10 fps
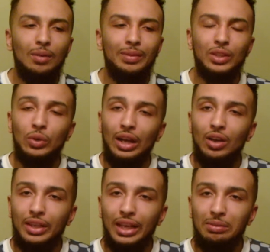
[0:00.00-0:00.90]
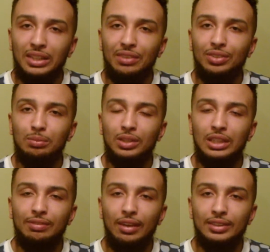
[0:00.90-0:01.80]
in the ground game, I definitely
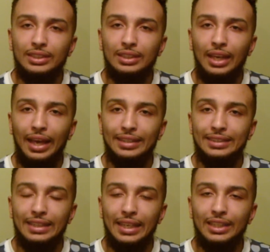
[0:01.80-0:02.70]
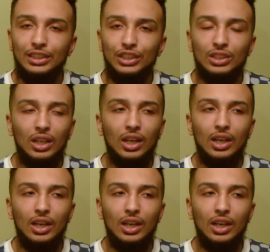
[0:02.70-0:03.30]
believe Valentina has the edge.